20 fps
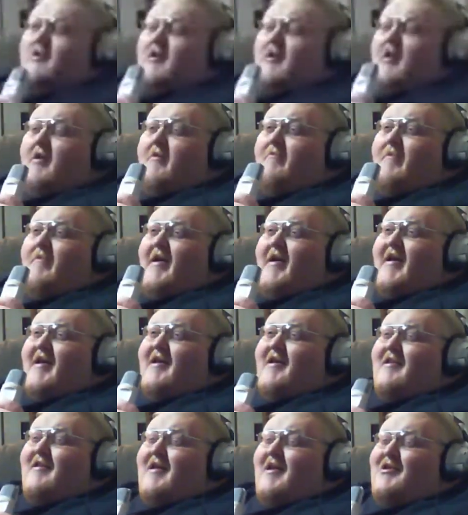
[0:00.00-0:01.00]
come back
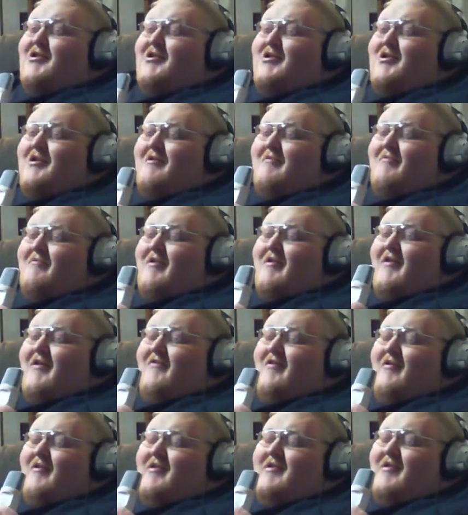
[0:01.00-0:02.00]
next year and play, even
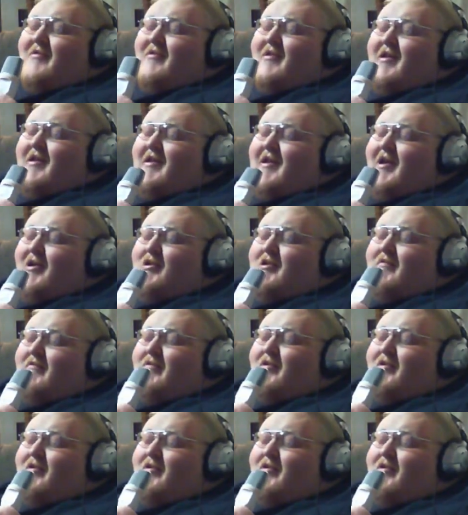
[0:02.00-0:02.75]
though he's already announced for the